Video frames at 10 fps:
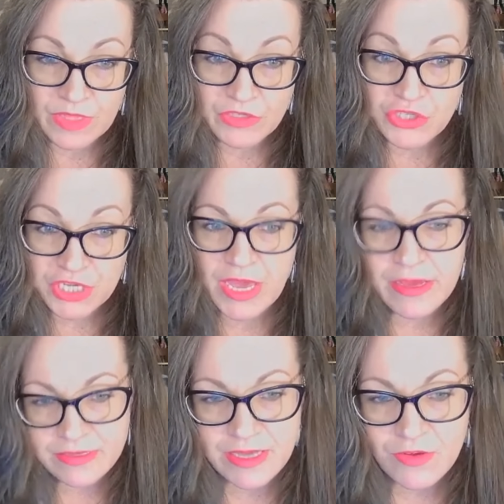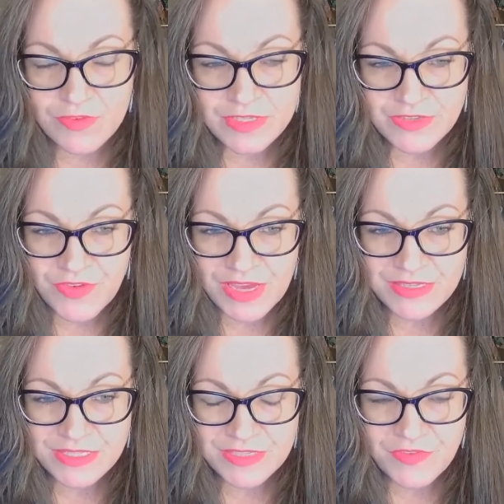that she hates Elvis
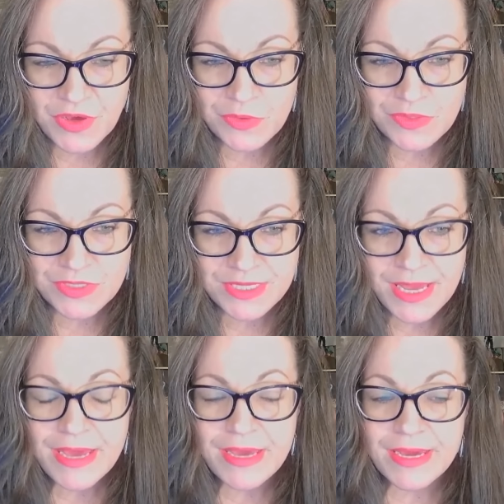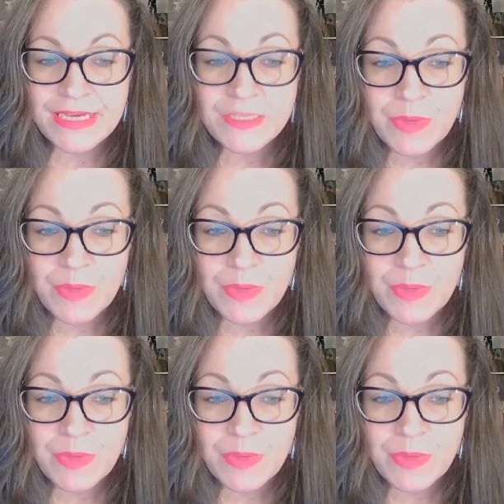fans, folks, is